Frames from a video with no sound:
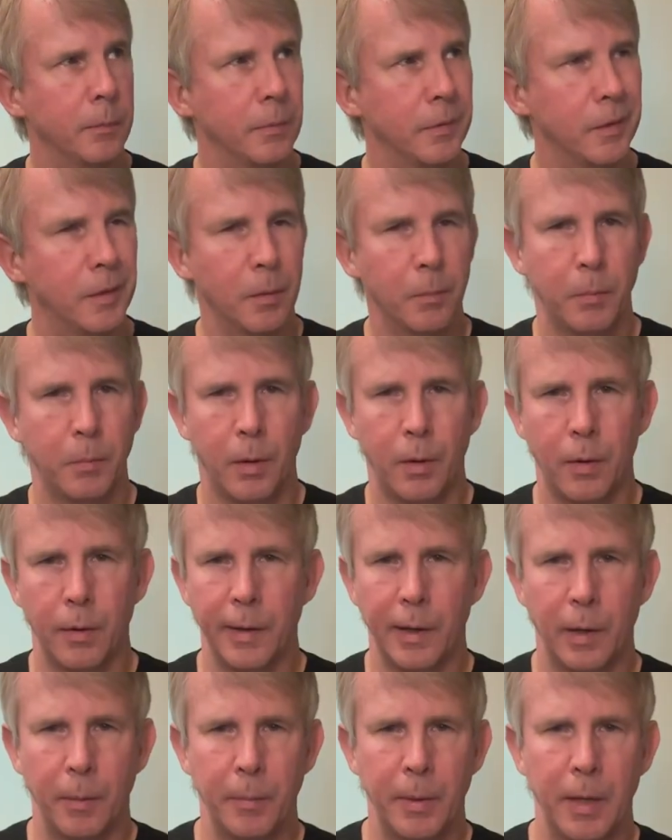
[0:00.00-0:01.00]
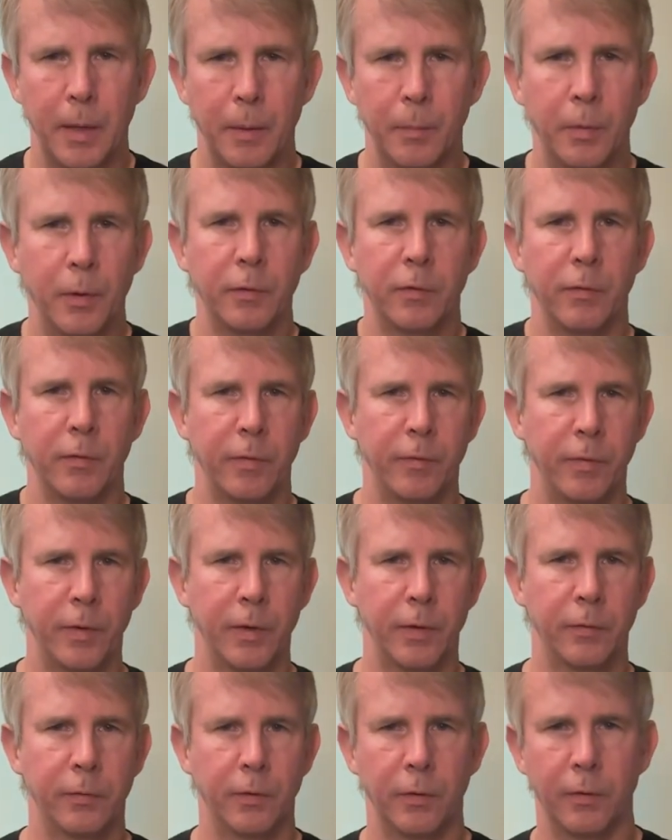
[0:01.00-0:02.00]
get bought out by a bunch of
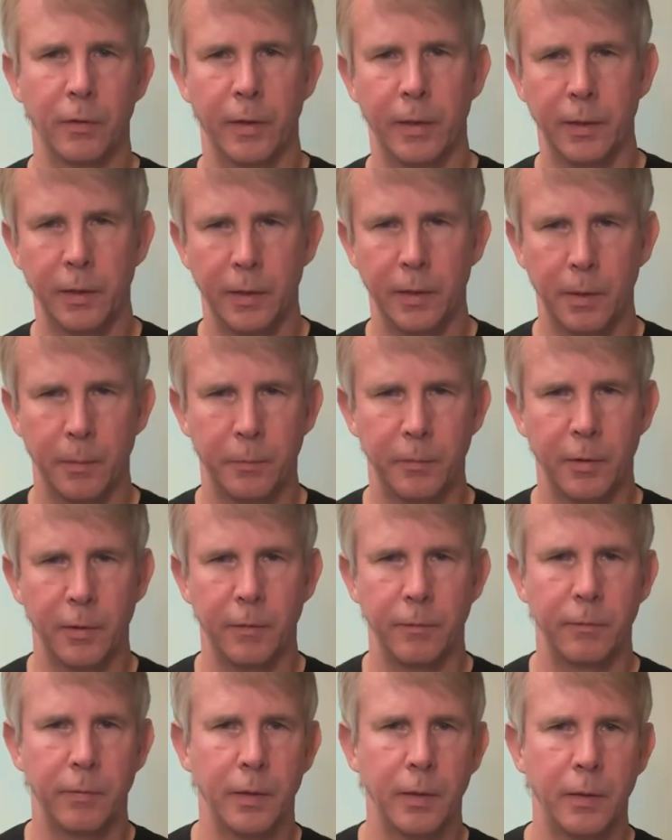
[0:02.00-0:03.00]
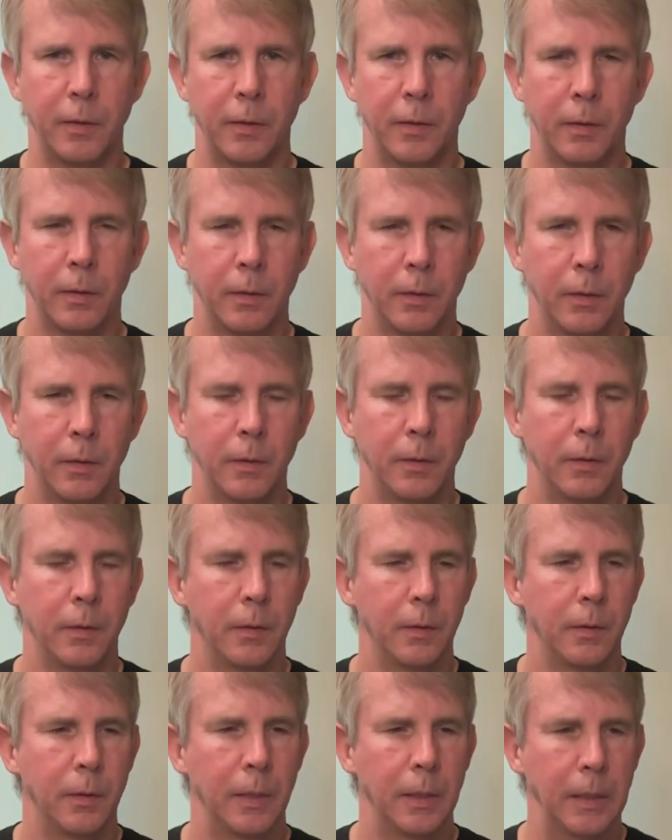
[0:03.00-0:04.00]
investors like Gibson and Fender.
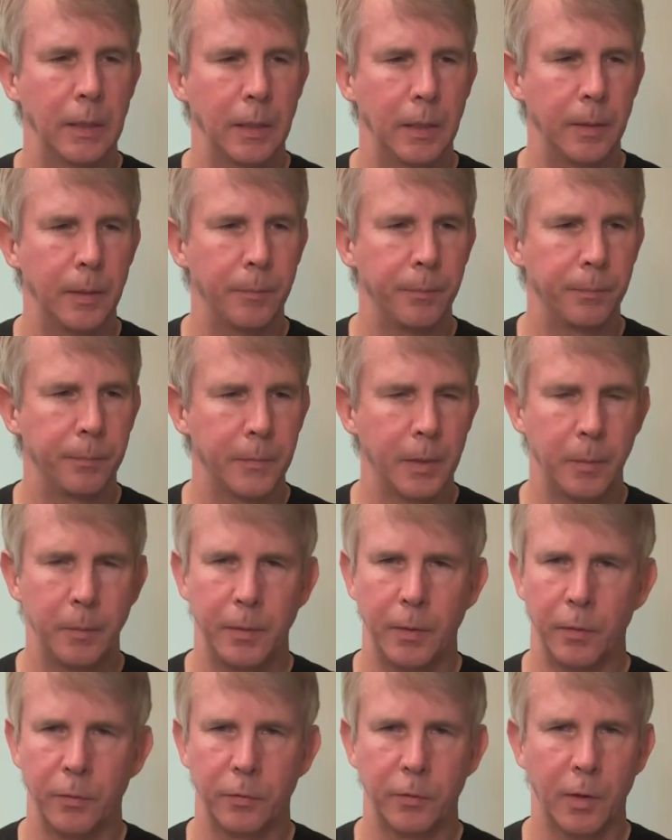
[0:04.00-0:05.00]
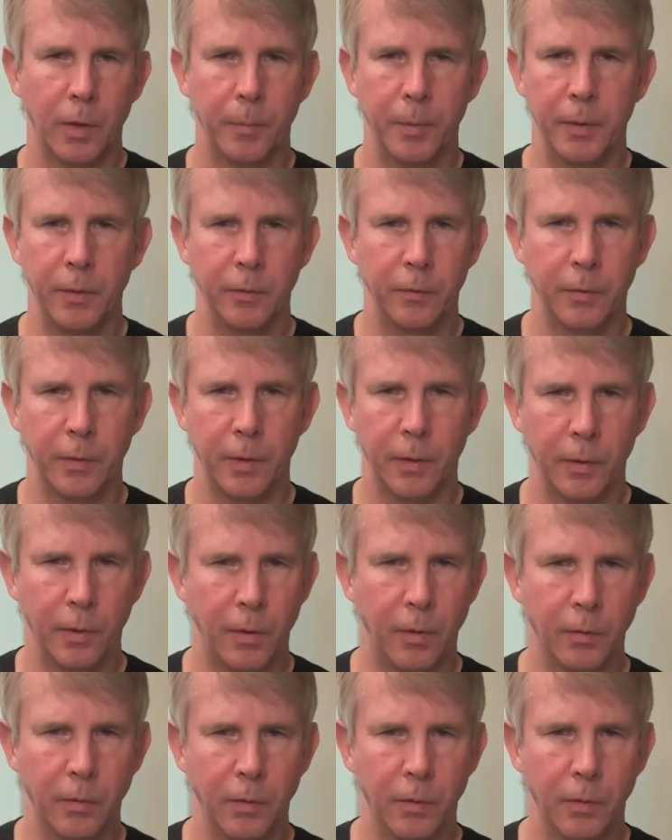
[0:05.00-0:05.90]
I mean, those companies, they're long